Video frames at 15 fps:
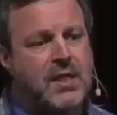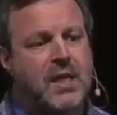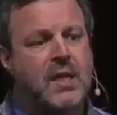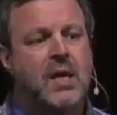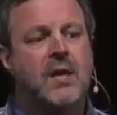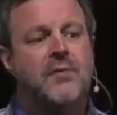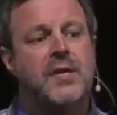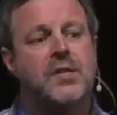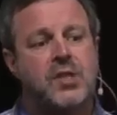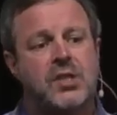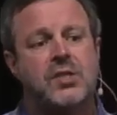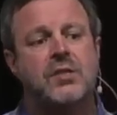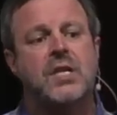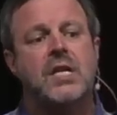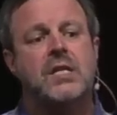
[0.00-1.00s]
they need, they
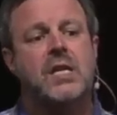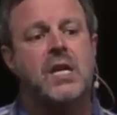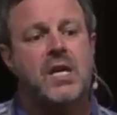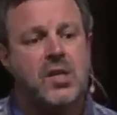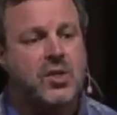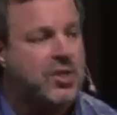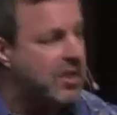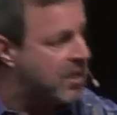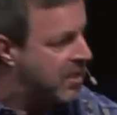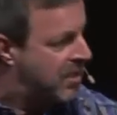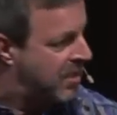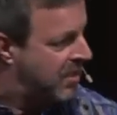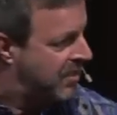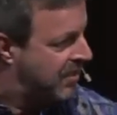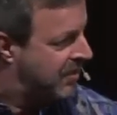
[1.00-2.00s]
just need the
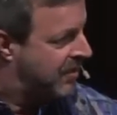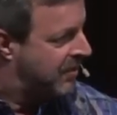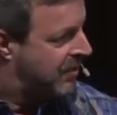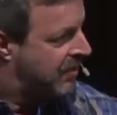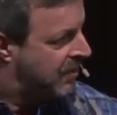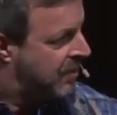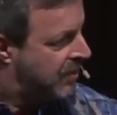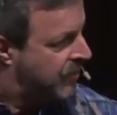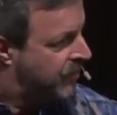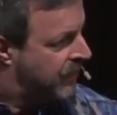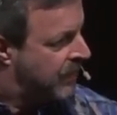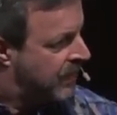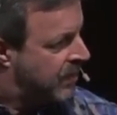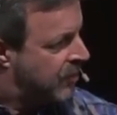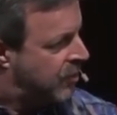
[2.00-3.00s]
engine.
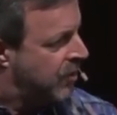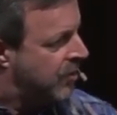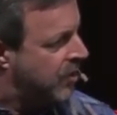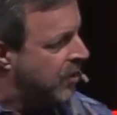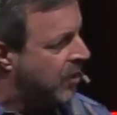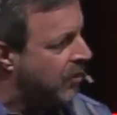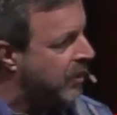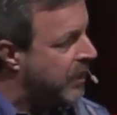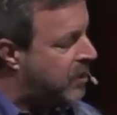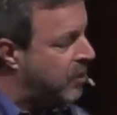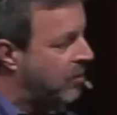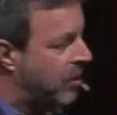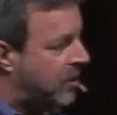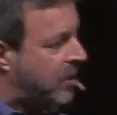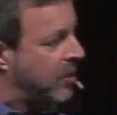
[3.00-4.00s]
You, you know, like
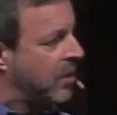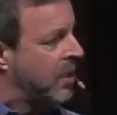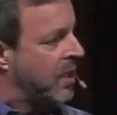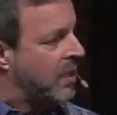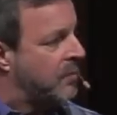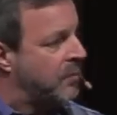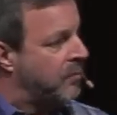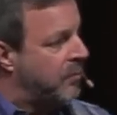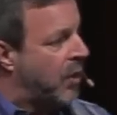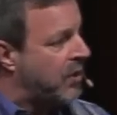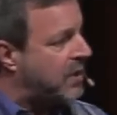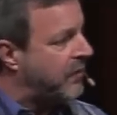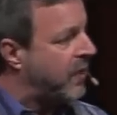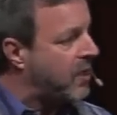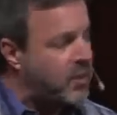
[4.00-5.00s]
you look, you,
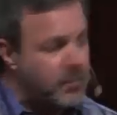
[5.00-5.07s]
most of